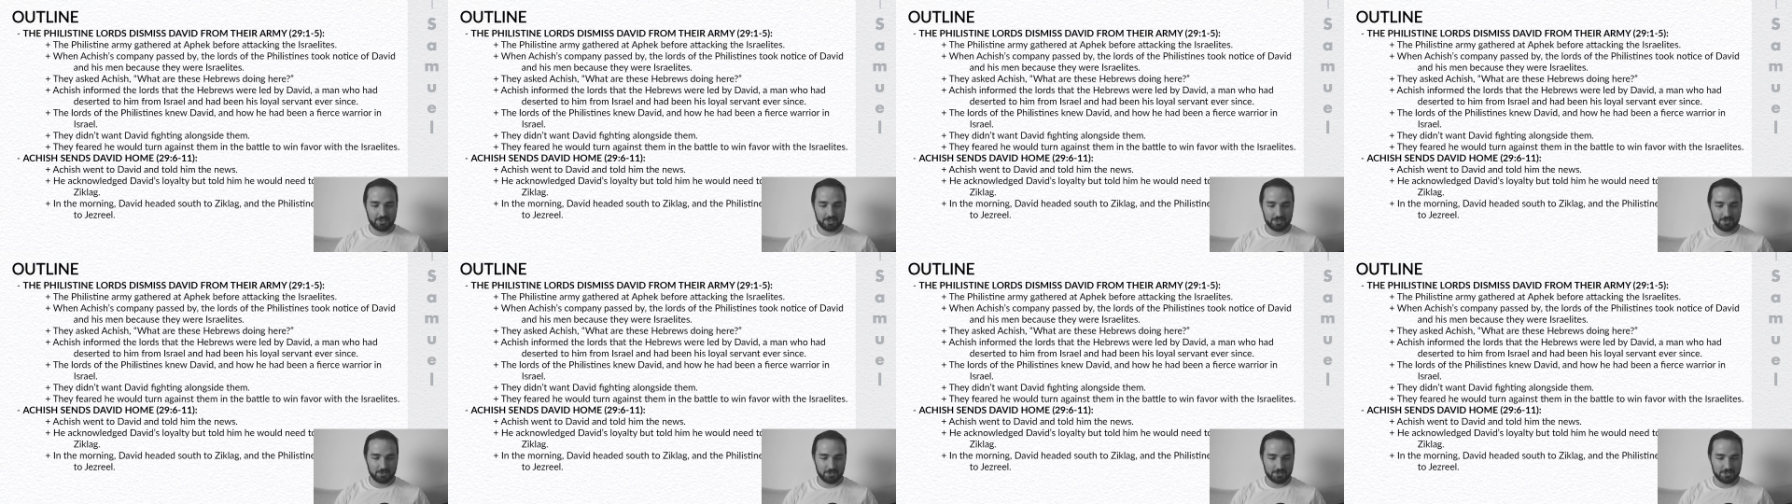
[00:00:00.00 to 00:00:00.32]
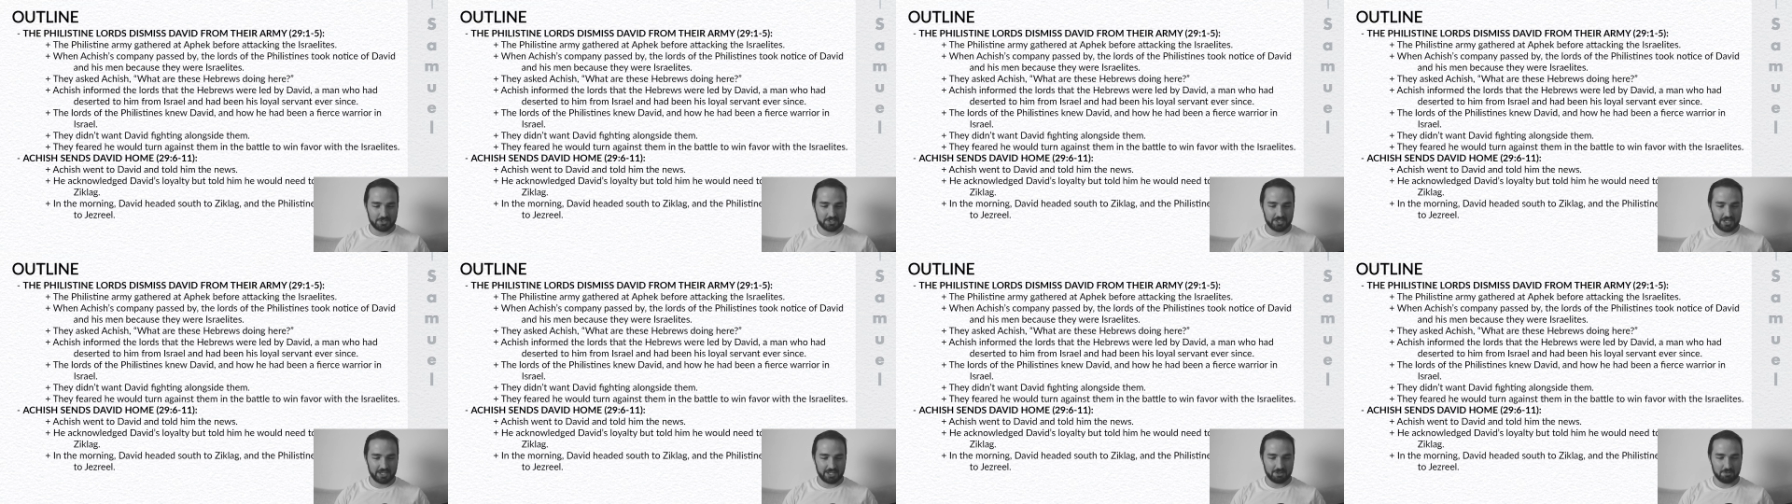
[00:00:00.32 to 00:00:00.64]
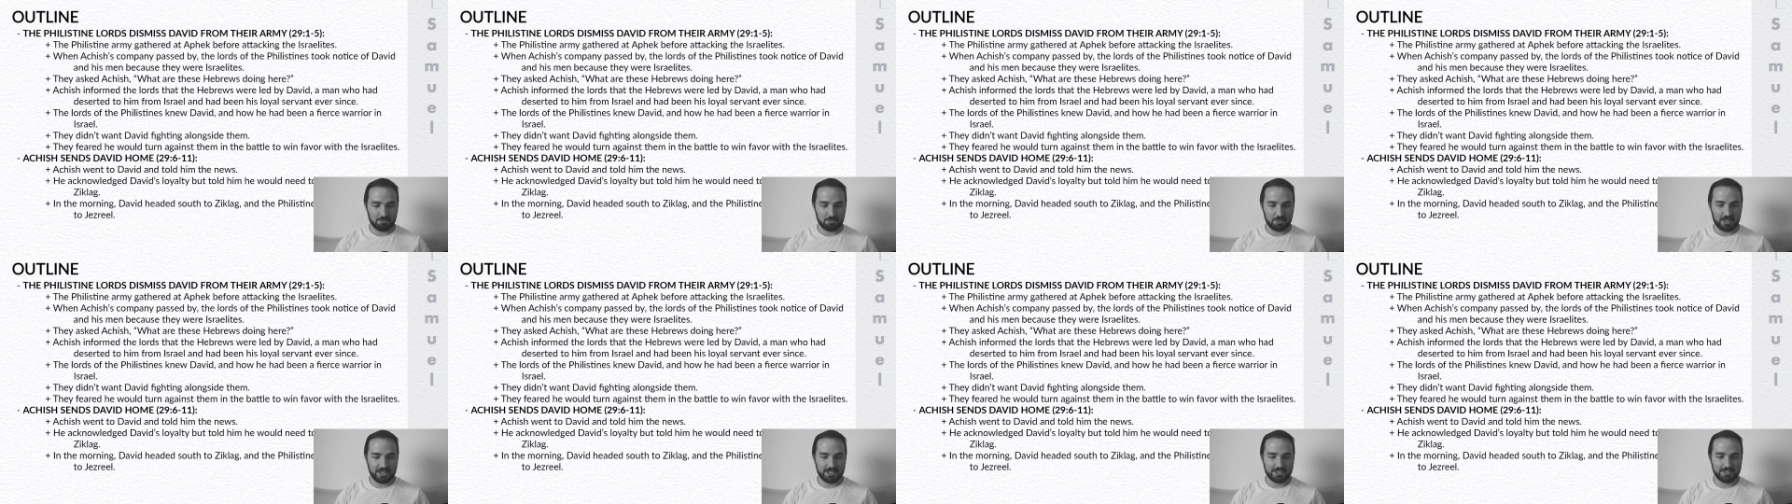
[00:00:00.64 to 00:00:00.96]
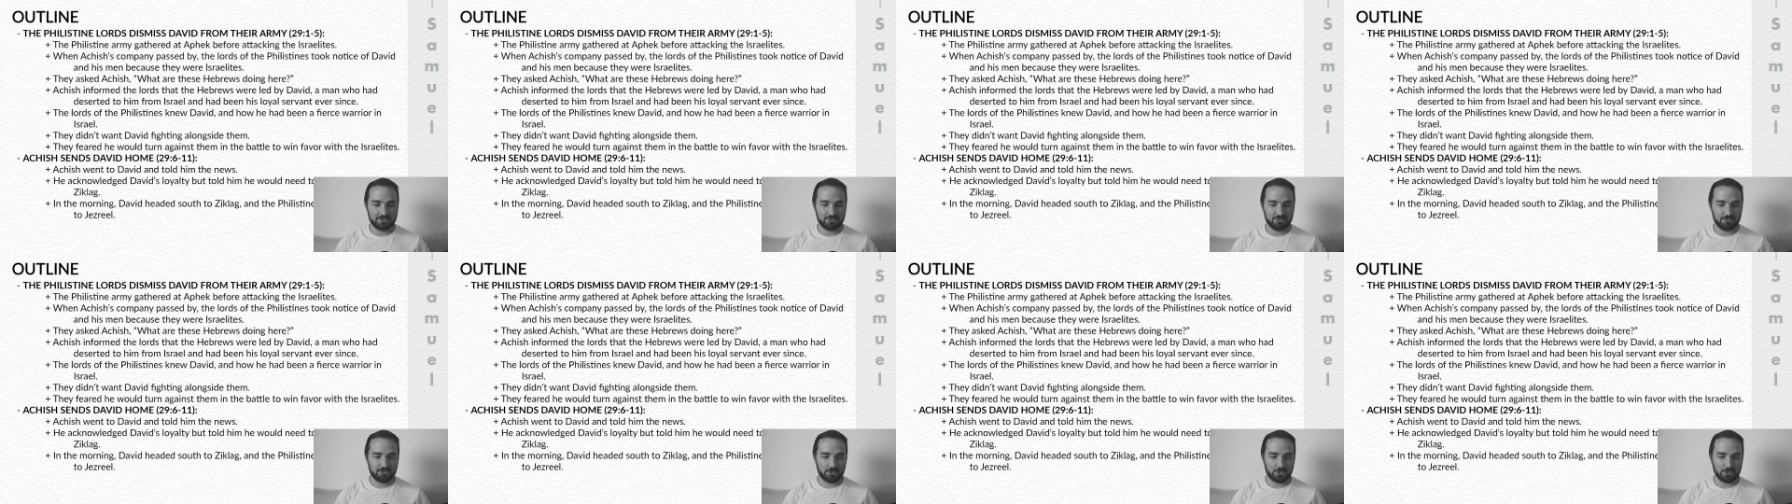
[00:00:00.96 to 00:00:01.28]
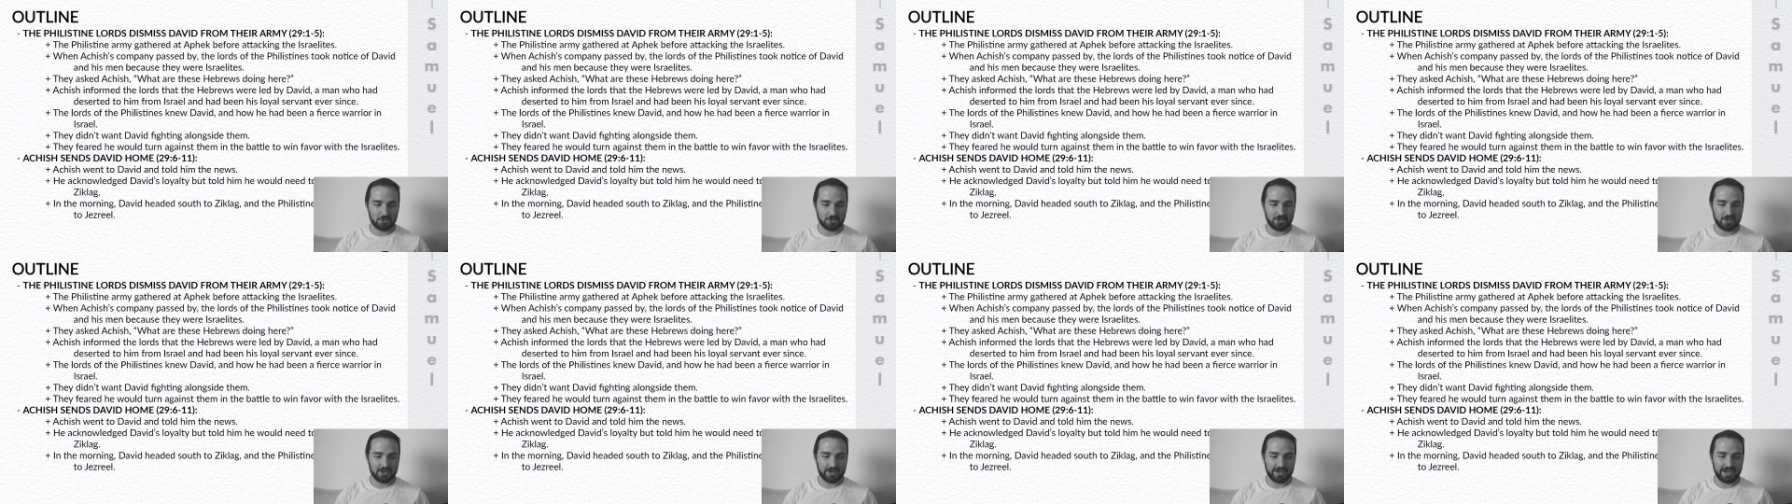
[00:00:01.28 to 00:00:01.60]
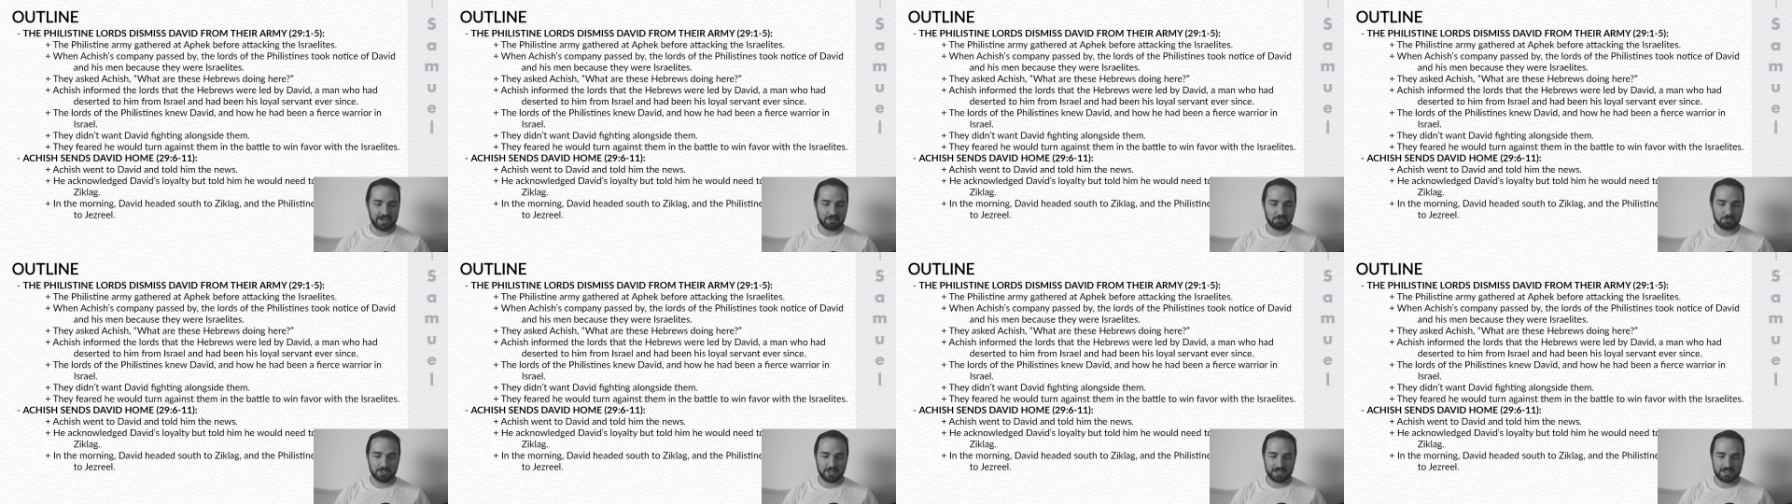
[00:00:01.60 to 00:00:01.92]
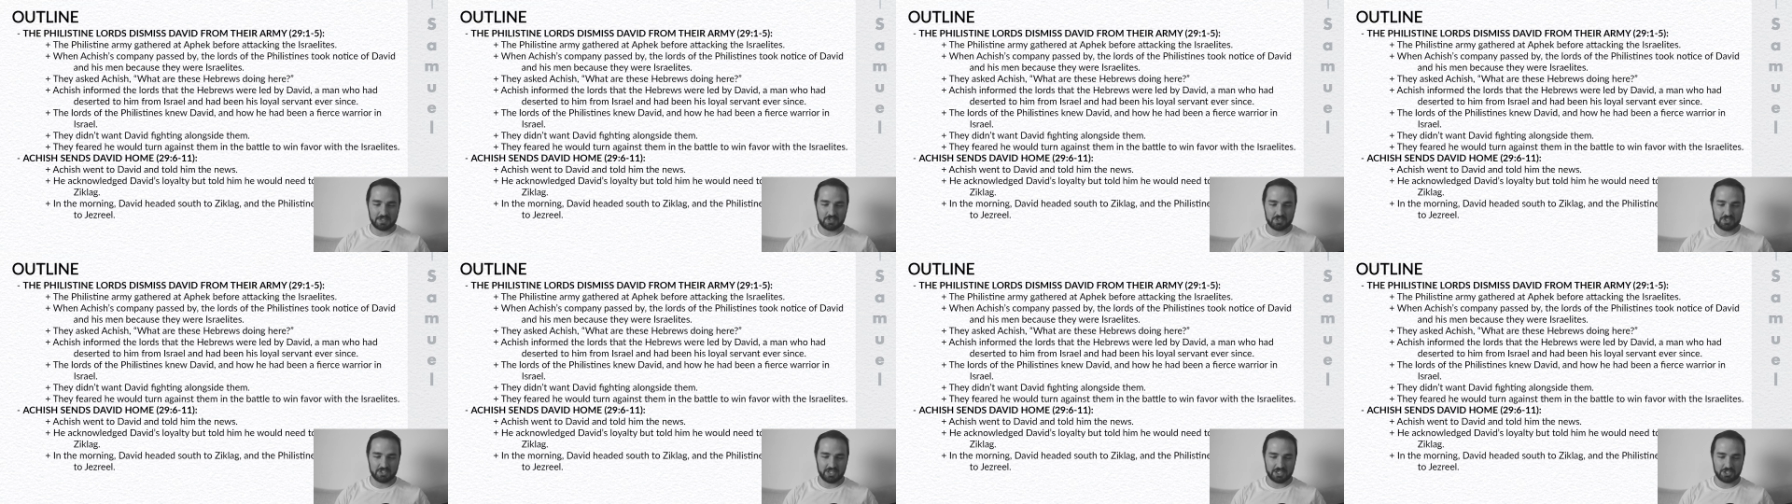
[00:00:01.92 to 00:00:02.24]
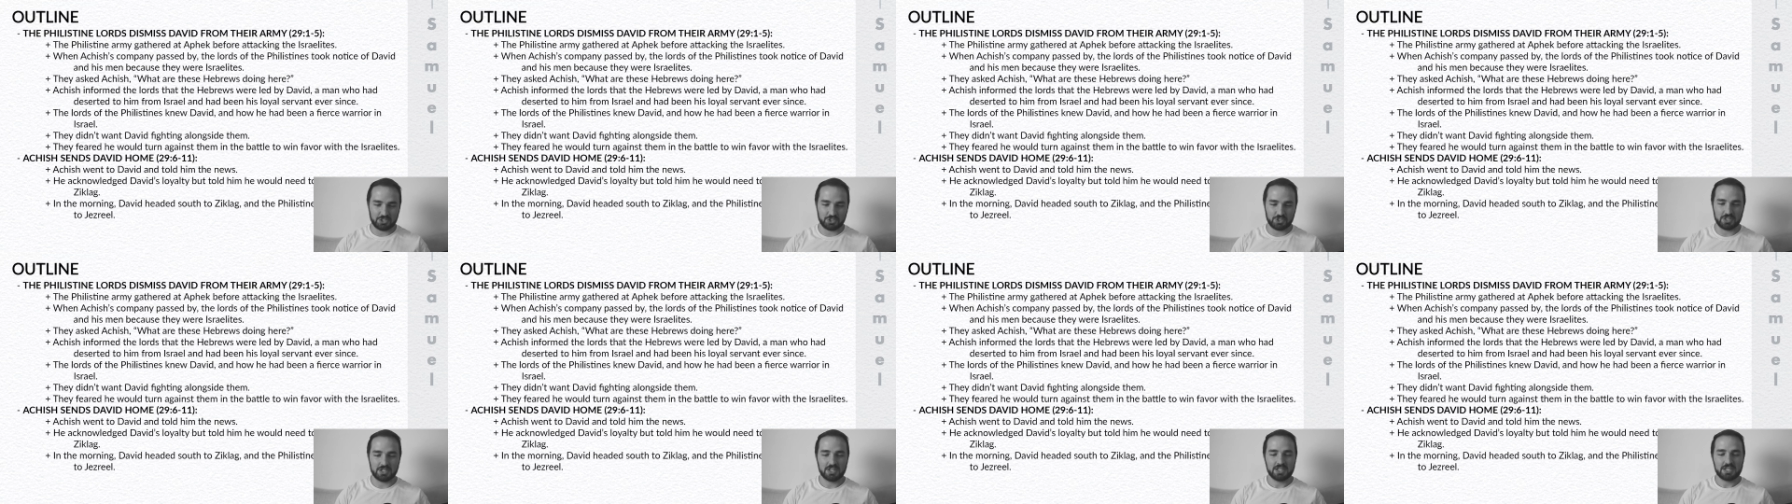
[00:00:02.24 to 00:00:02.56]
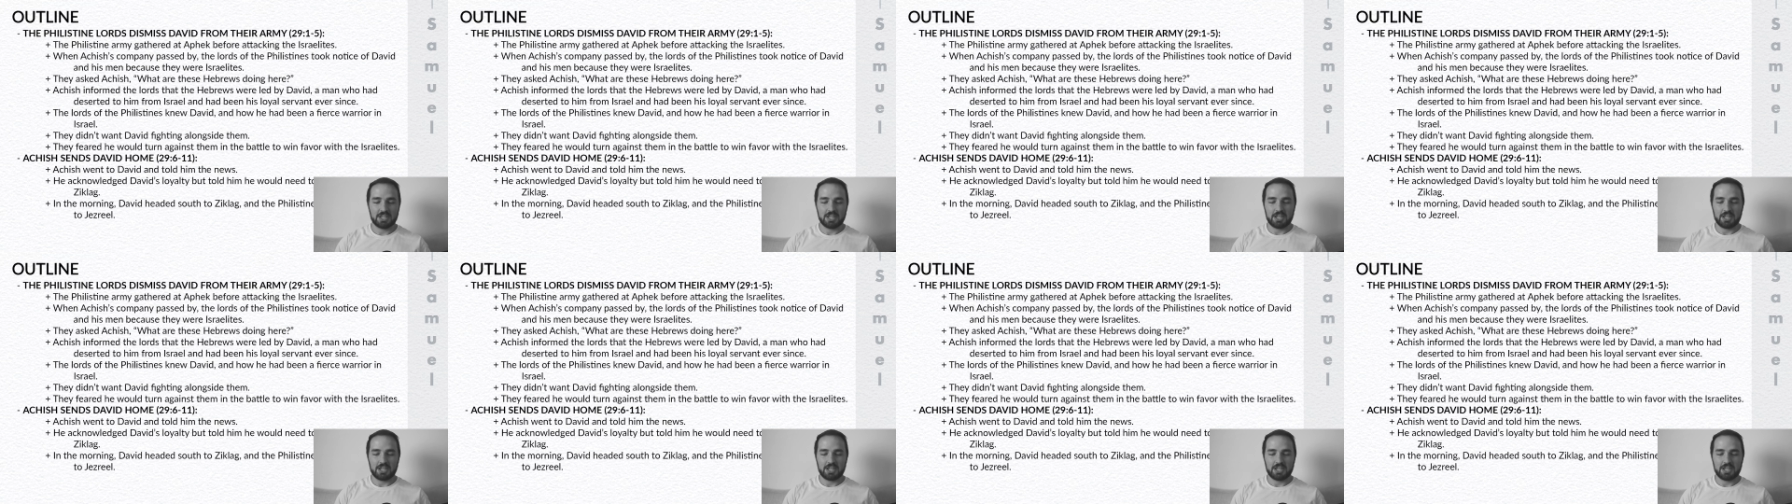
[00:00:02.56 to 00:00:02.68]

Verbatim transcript: on to our second page for our outline section.